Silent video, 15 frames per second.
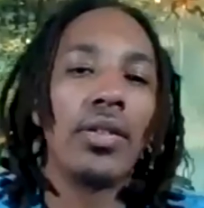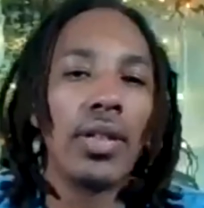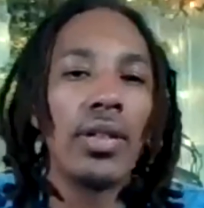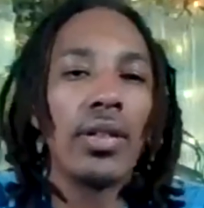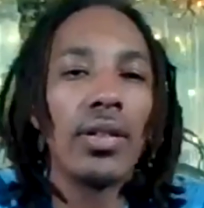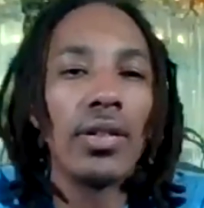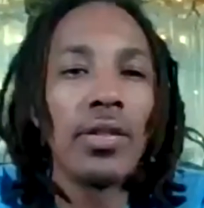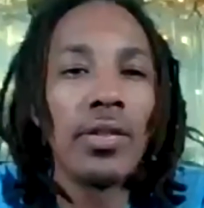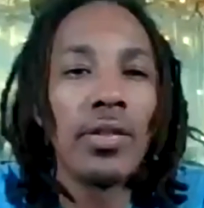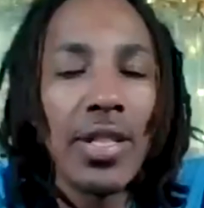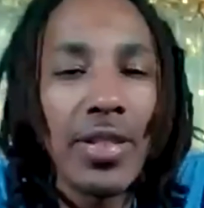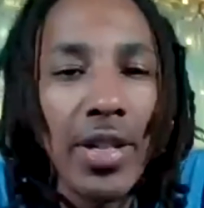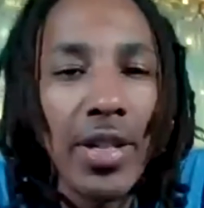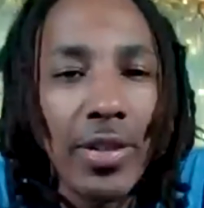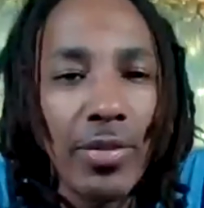Yeah.
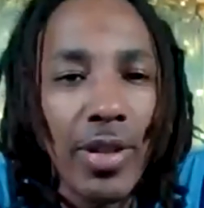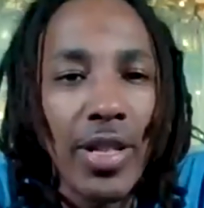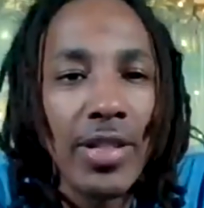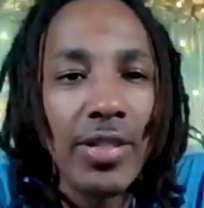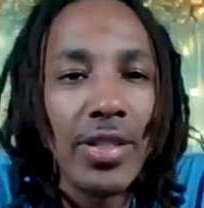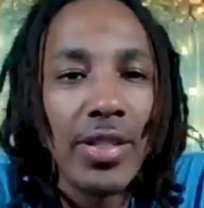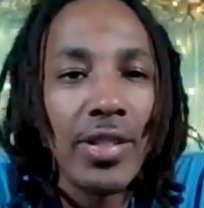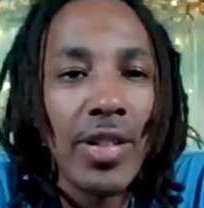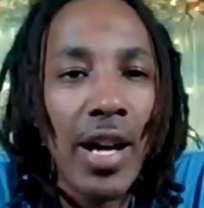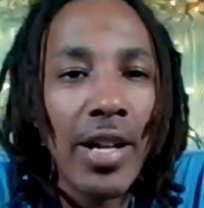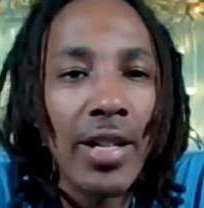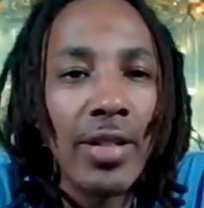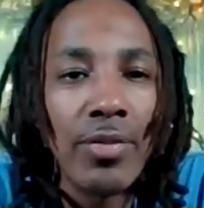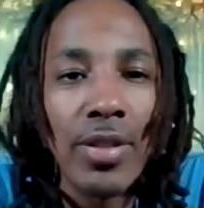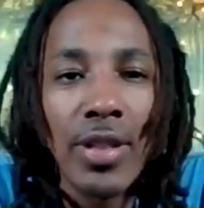That's kind of crazy.
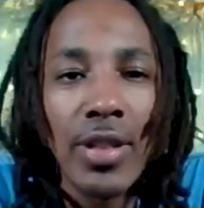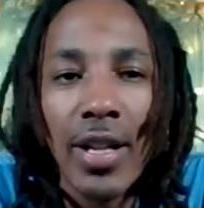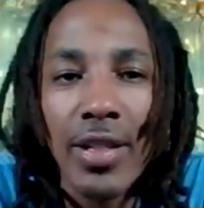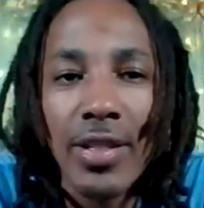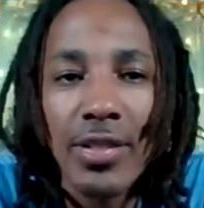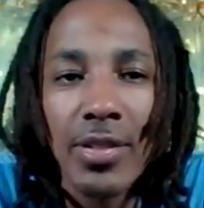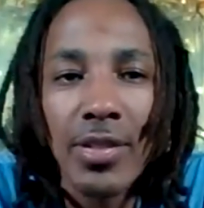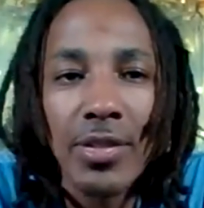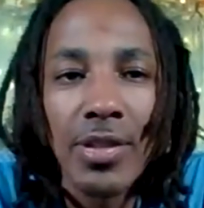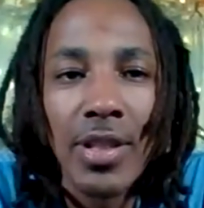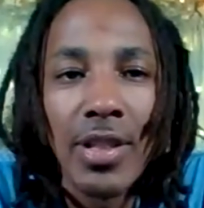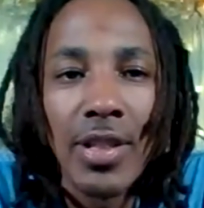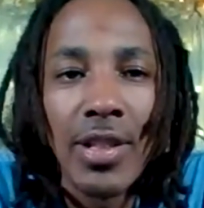I didn't realize though,